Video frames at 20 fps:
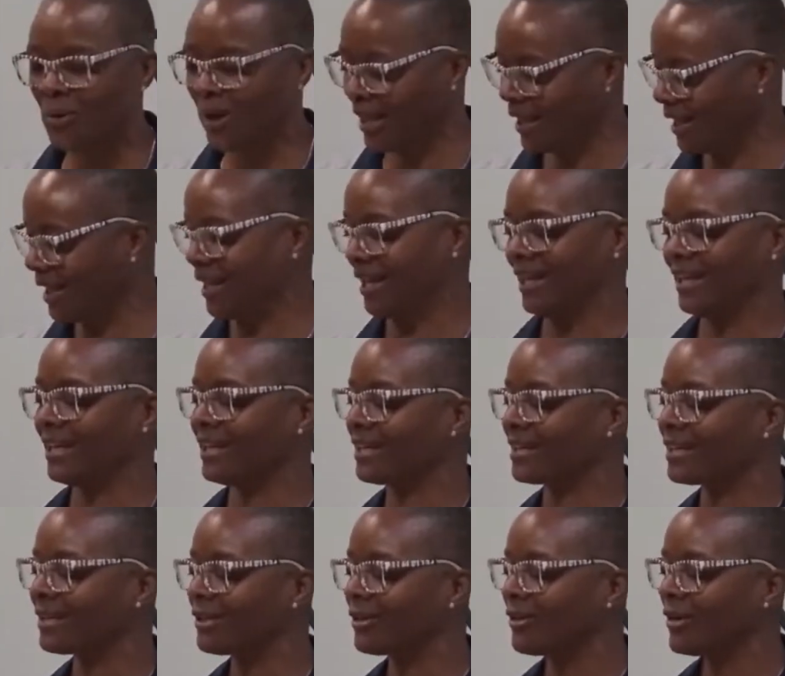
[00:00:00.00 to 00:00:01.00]
in,
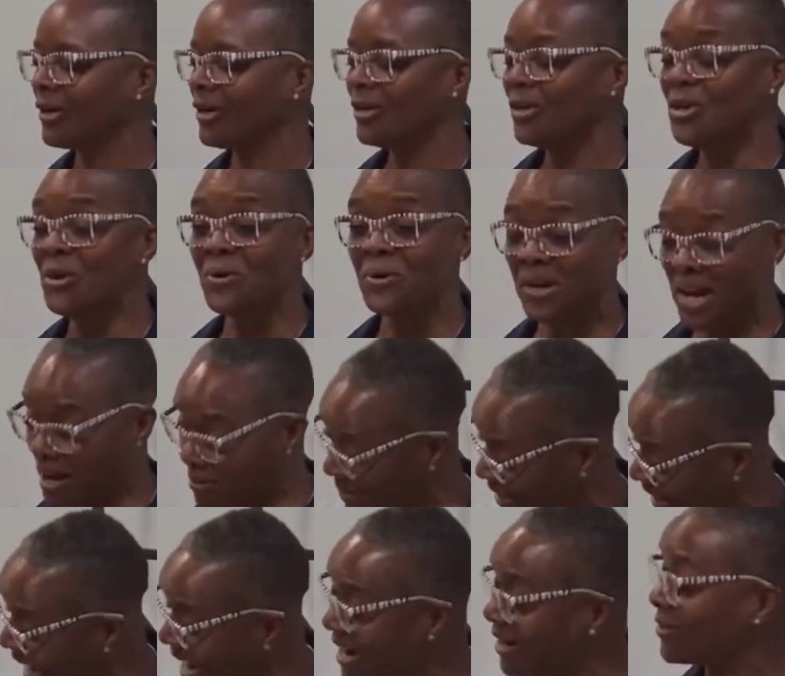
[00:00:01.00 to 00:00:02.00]
you coming
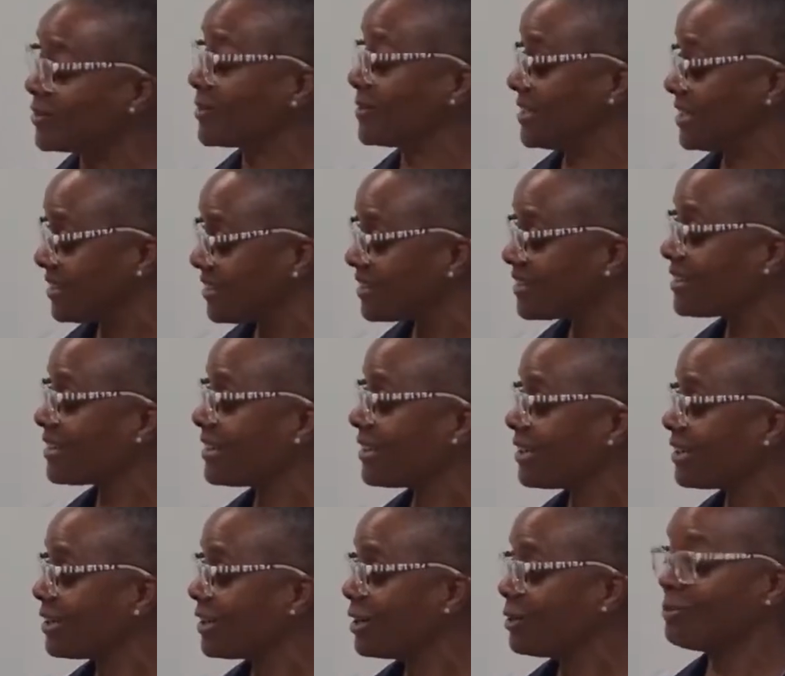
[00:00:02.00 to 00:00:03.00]
out
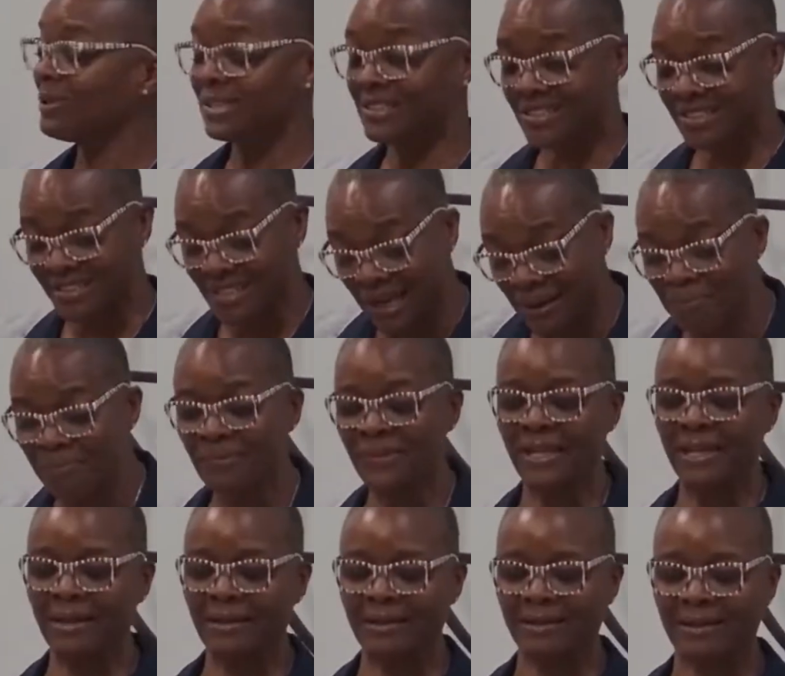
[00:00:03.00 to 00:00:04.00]
with
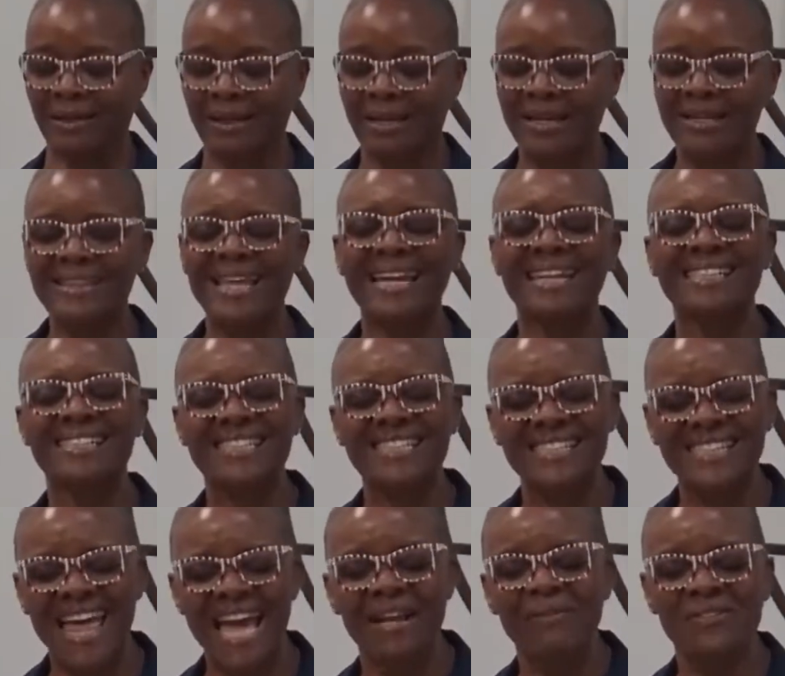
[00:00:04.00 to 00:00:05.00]
something that is
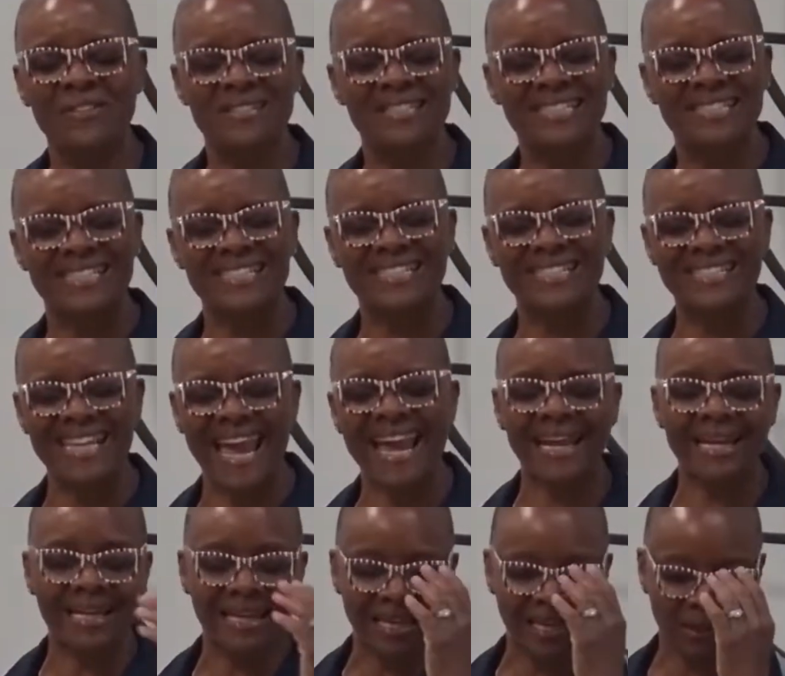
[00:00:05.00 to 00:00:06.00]

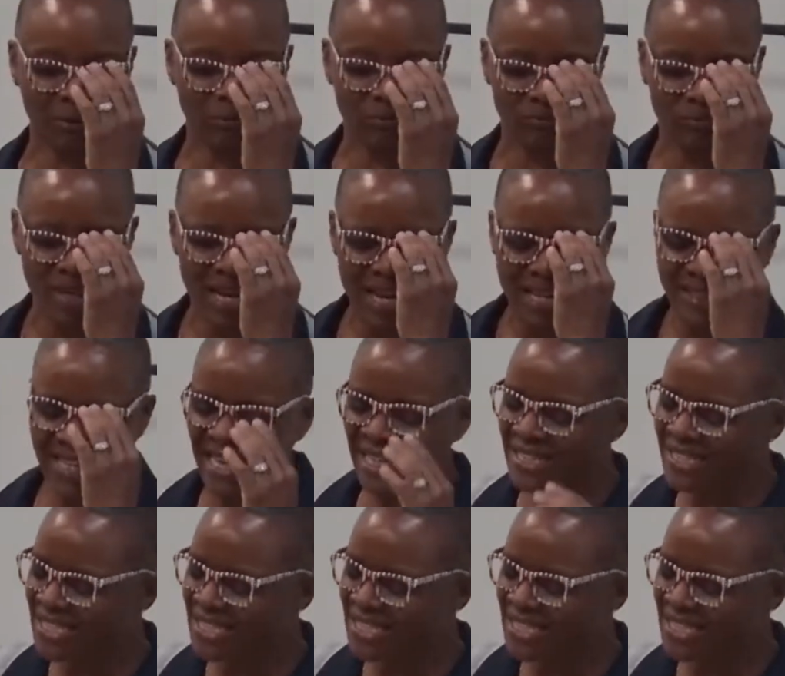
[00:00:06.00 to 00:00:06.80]
life-sustaining, that is